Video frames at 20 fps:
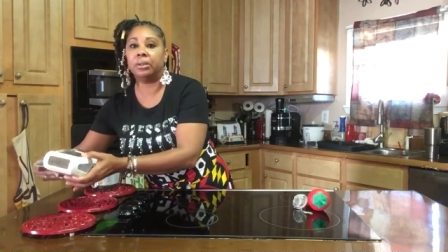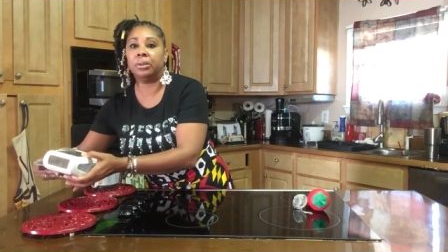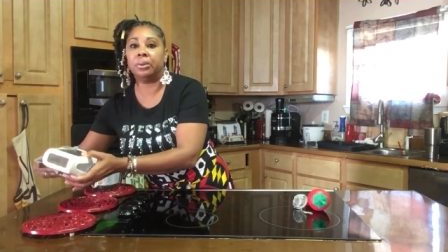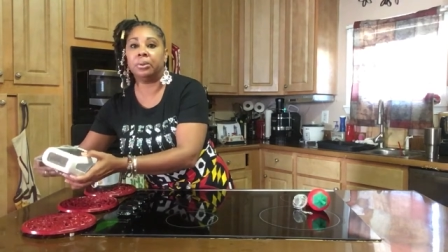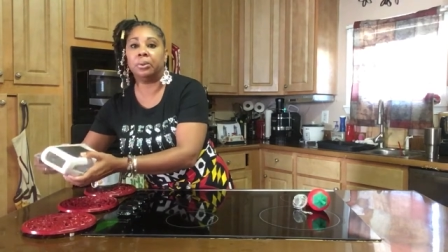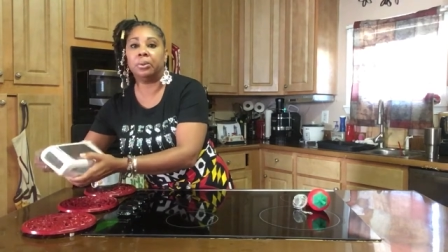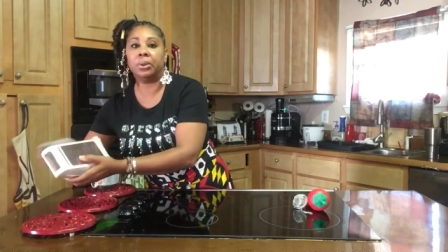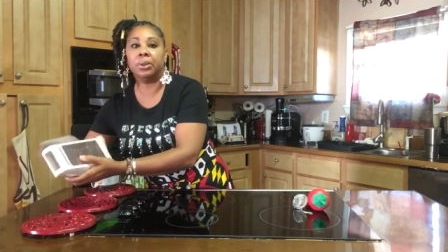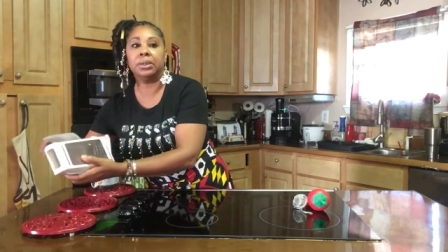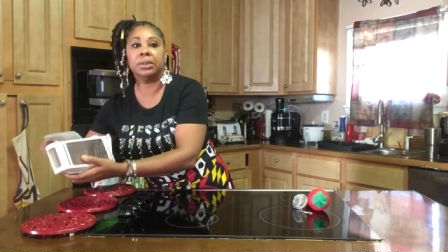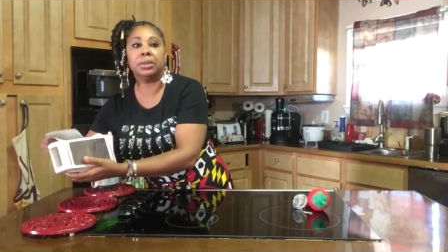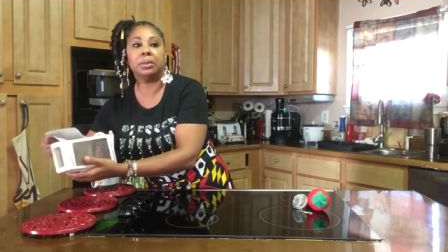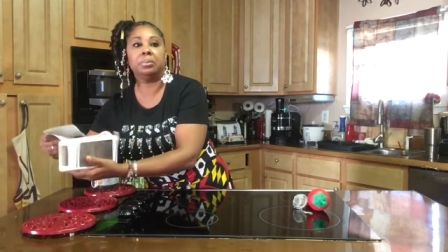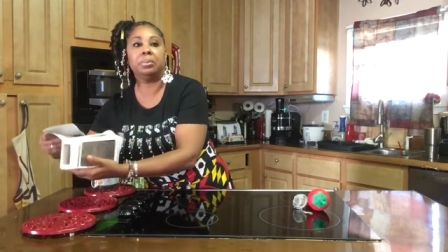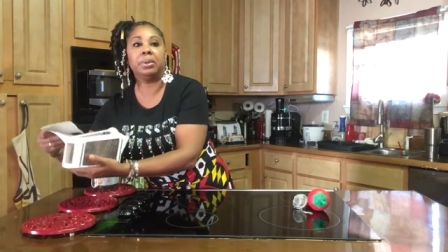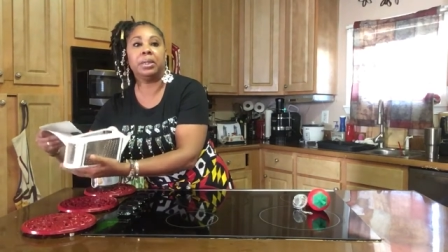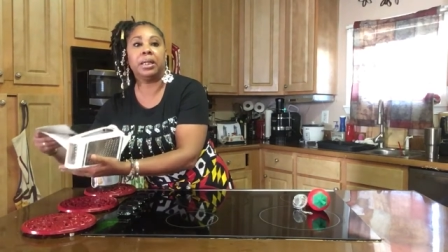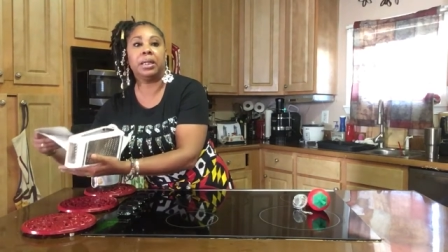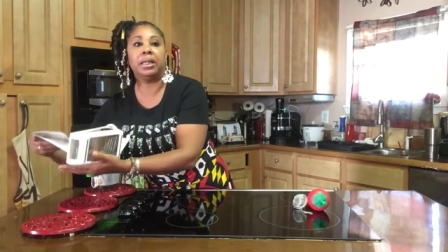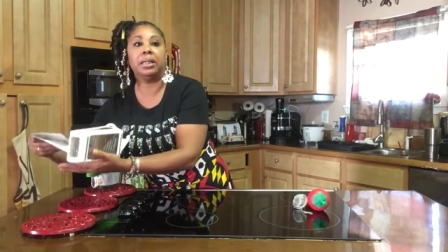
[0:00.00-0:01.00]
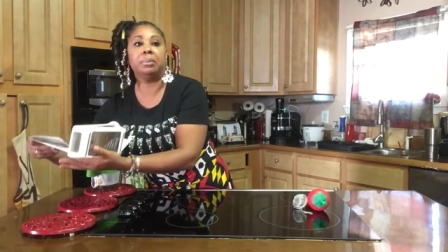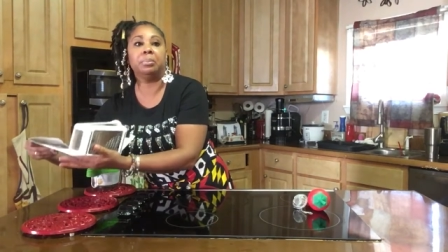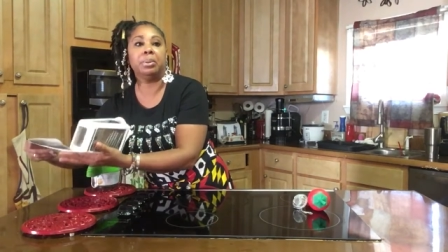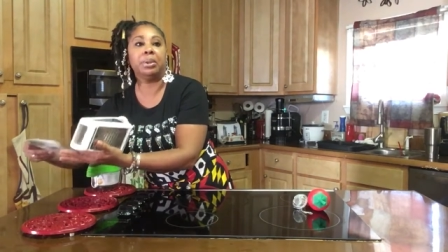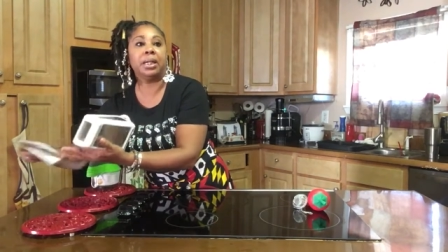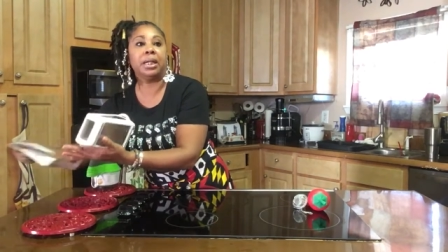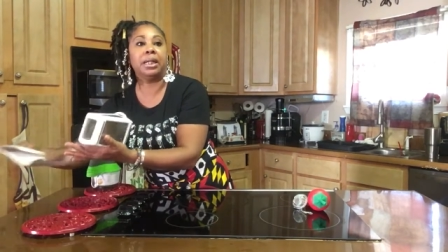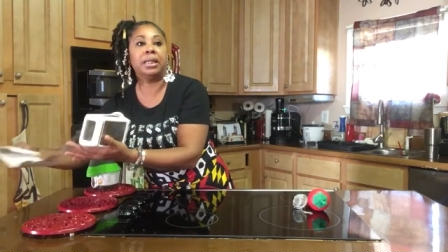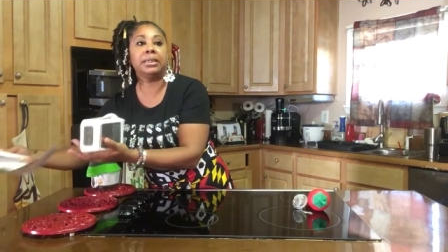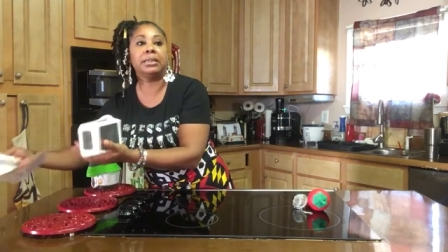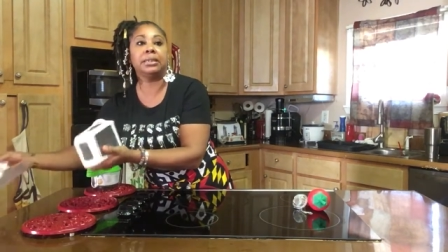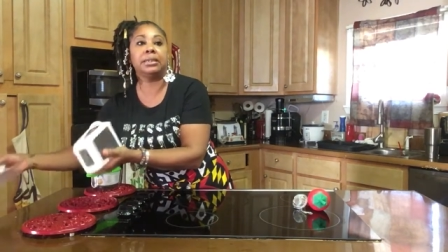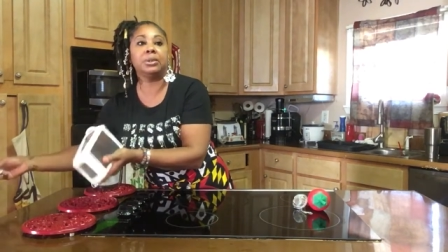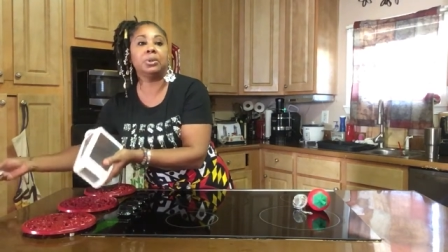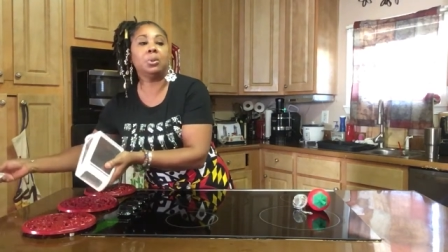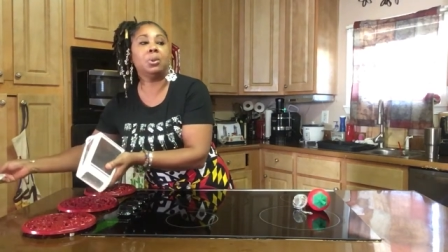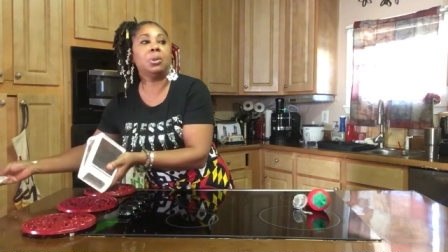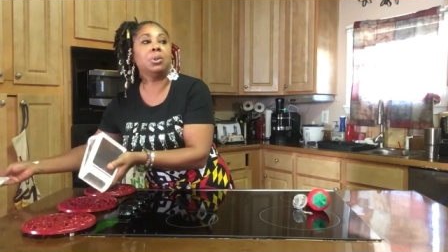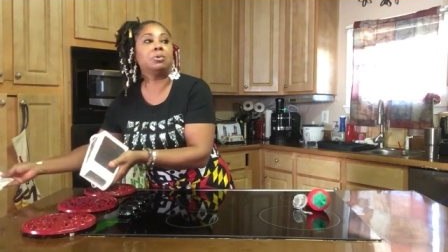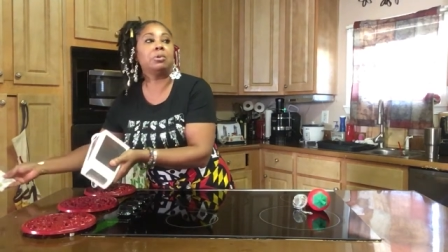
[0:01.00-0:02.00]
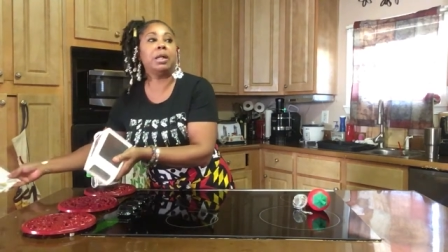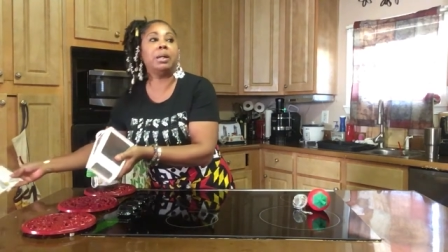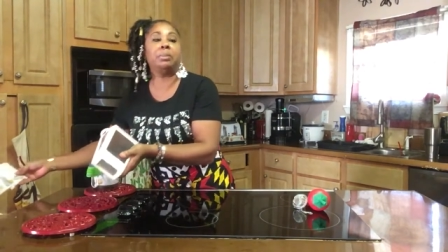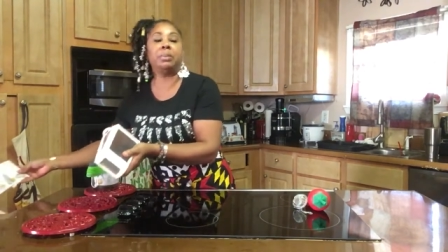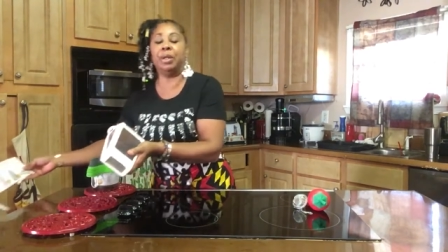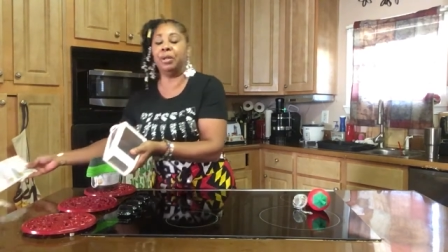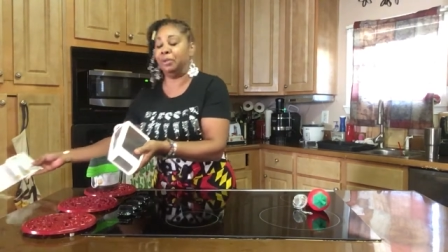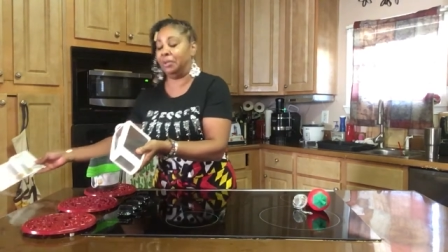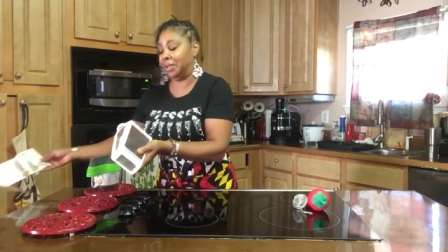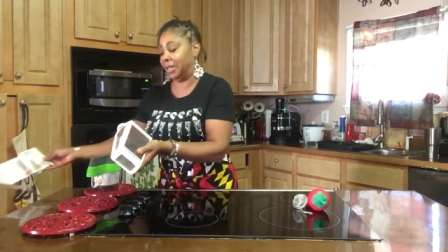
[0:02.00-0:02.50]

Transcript: Lord, this appliances all wrapped around